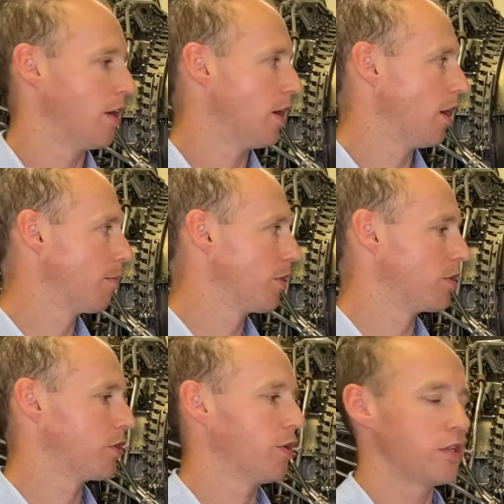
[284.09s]
and now I'm going to
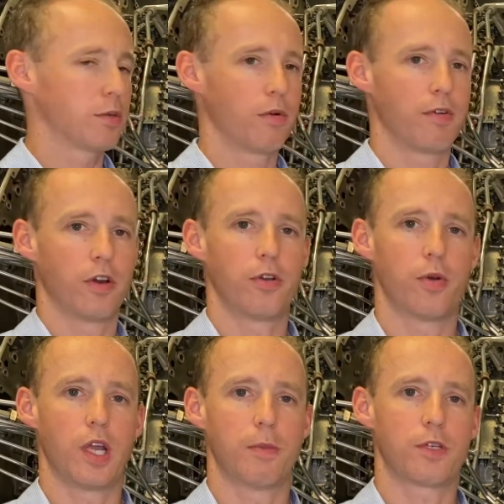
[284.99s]
show you some of our new
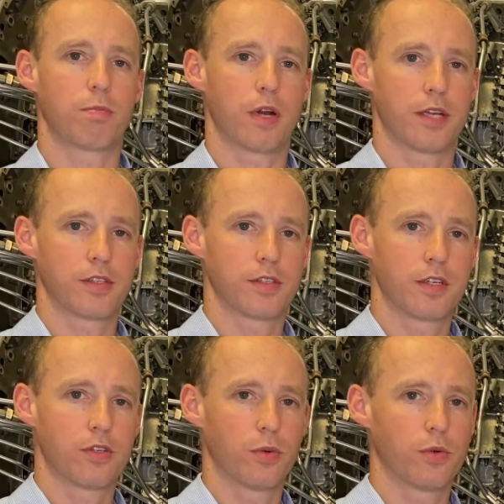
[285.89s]
image
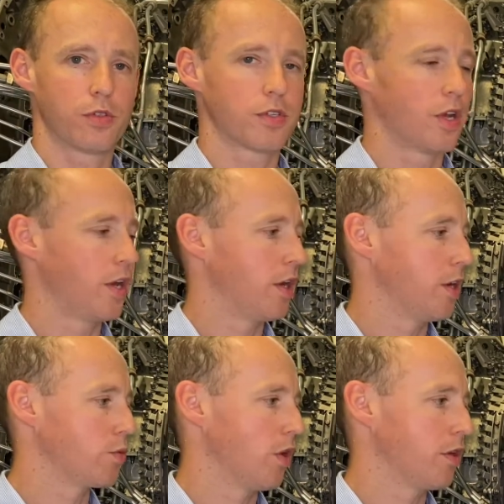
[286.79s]
processing tools,
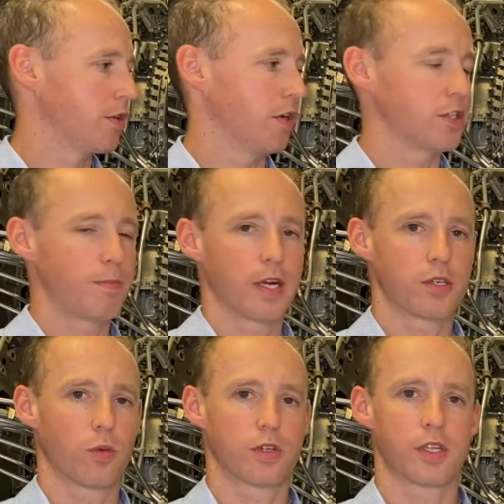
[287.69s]
as well as our
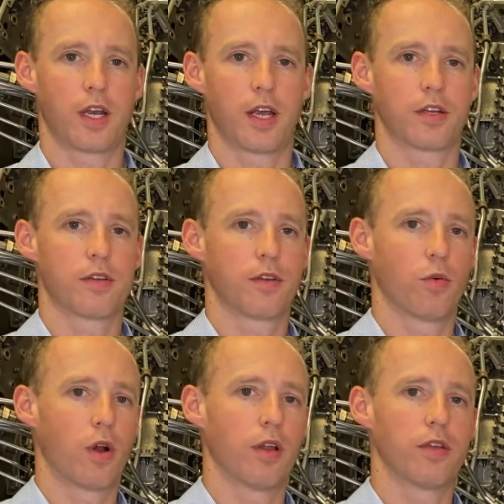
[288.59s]
InspectionWorks Connect
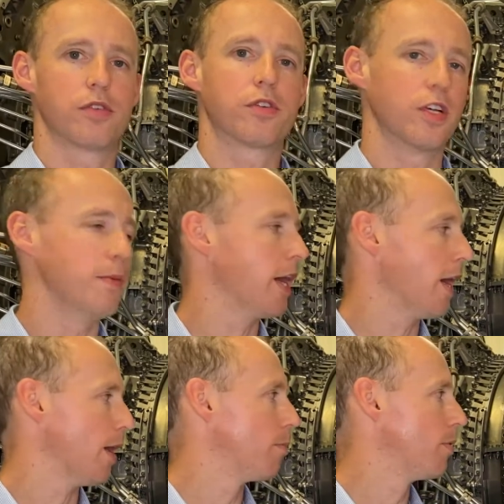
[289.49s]
wireless streaming
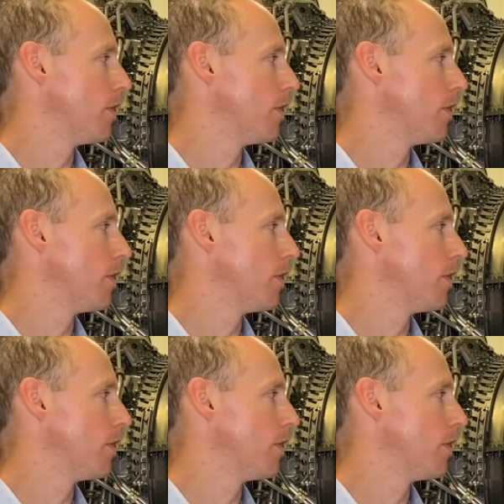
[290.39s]
app.